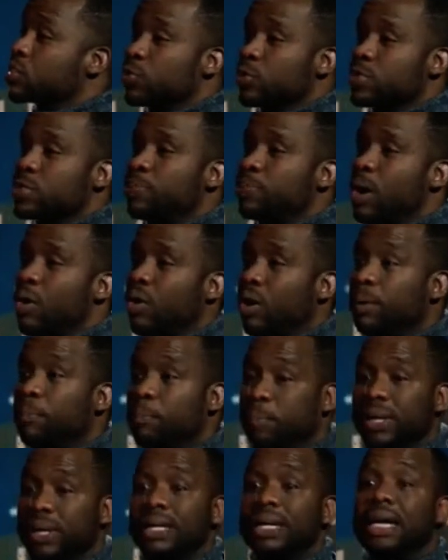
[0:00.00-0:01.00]
was born,
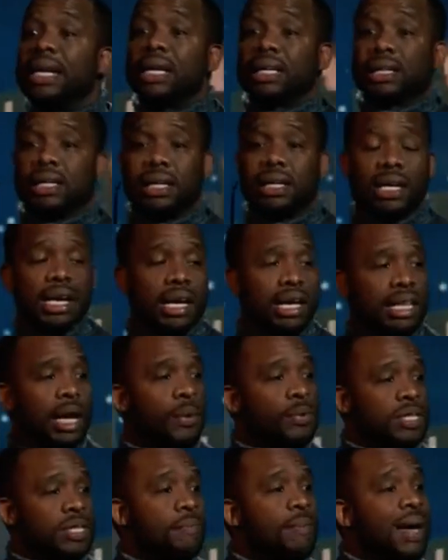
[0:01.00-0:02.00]
politically, there
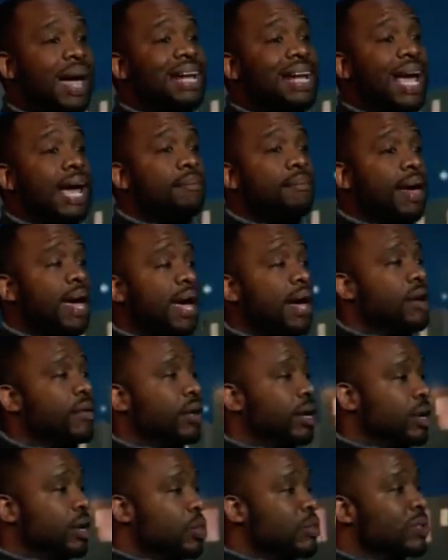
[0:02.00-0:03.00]
was a man named
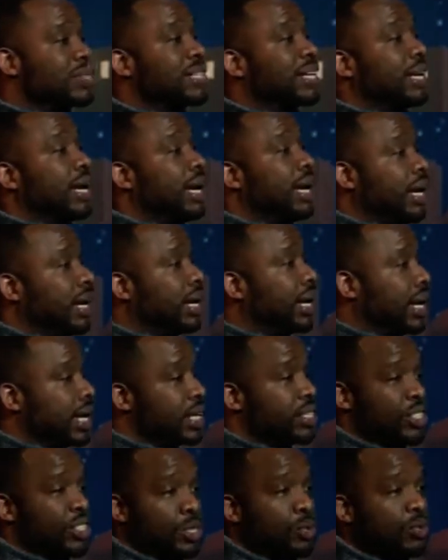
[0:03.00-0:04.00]
Herod who was king
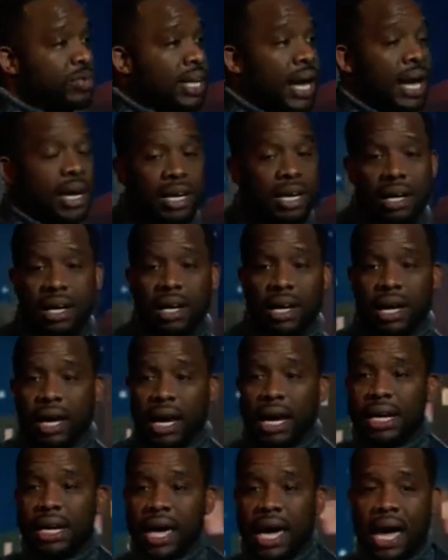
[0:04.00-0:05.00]
in Judea,
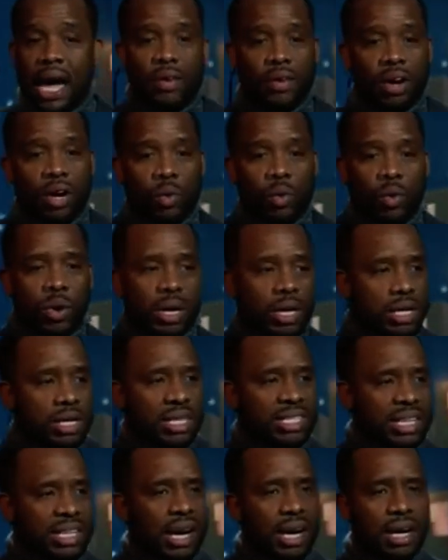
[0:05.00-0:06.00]
and Herod
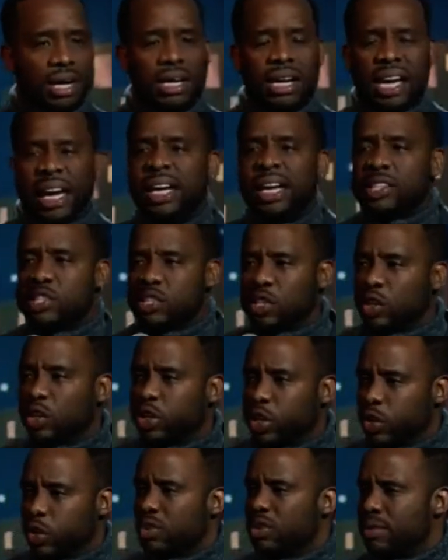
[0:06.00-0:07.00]
was an
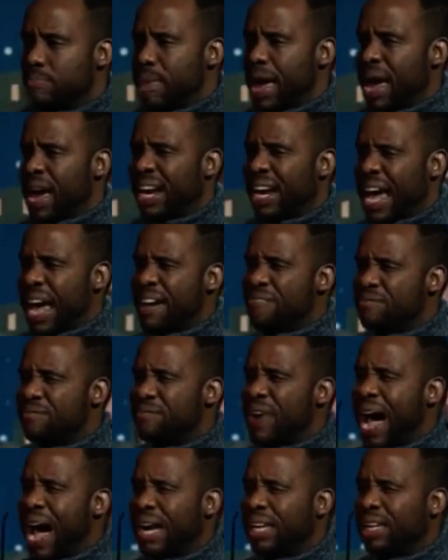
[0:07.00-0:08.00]
insecure man and
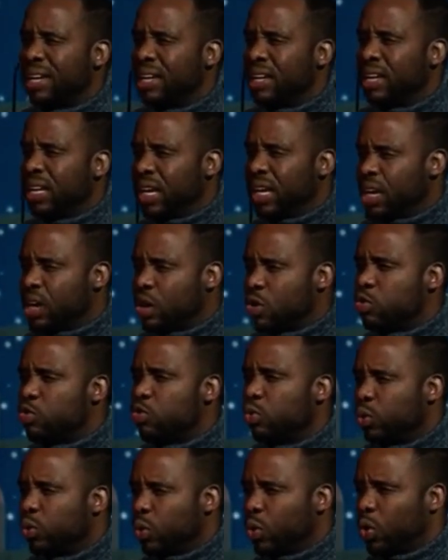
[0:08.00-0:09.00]
violently
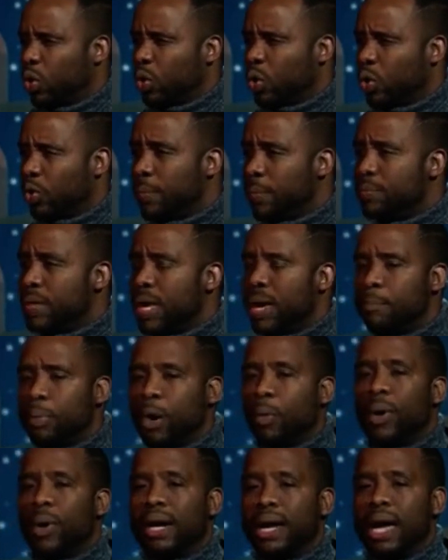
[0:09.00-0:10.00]
cruel.
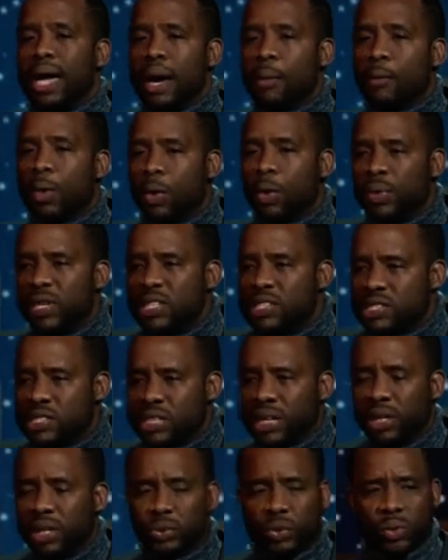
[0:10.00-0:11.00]
But what, what we
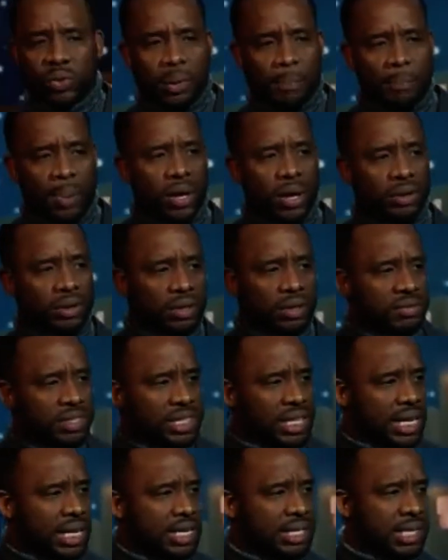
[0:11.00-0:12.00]
see through the birth of
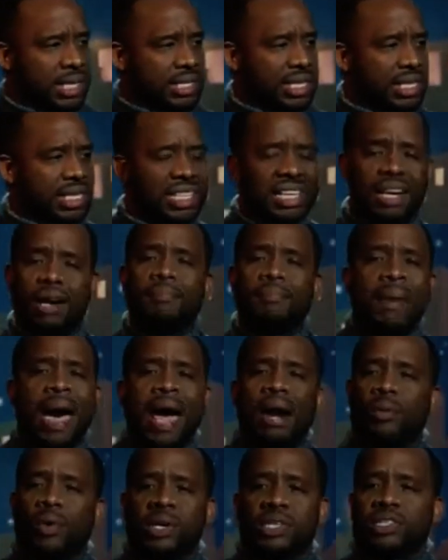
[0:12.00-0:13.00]
Jesus is it doesn't
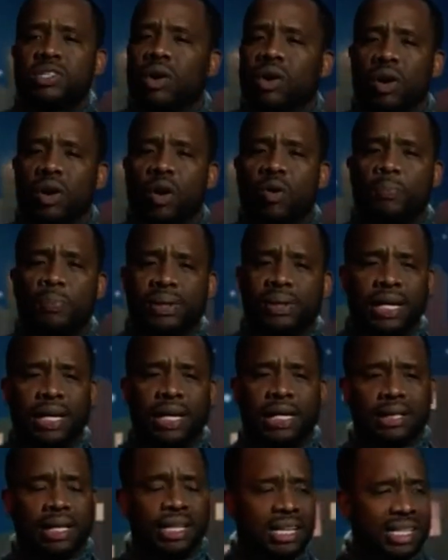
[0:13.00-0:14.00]
matter what's going on
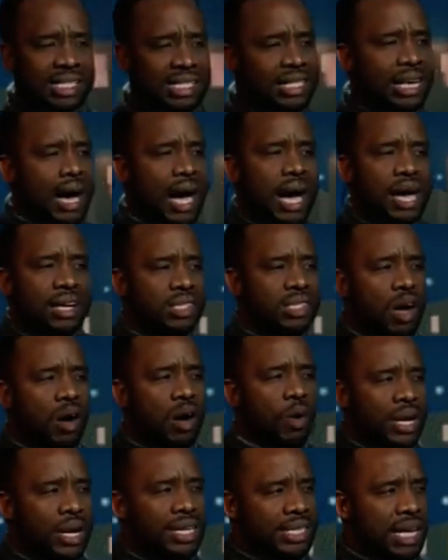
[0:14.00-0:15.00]
politically because God is
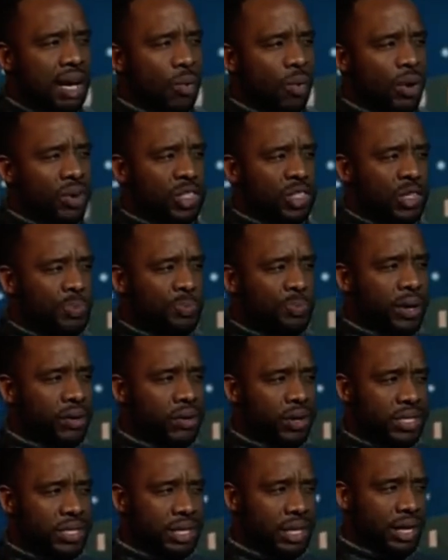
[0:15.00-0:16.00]
always at work
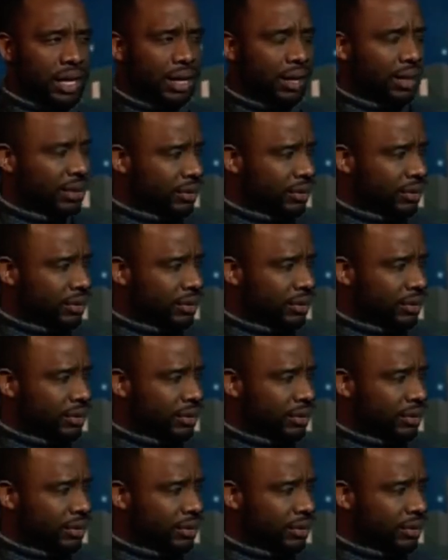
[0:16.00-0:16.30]
spiritually.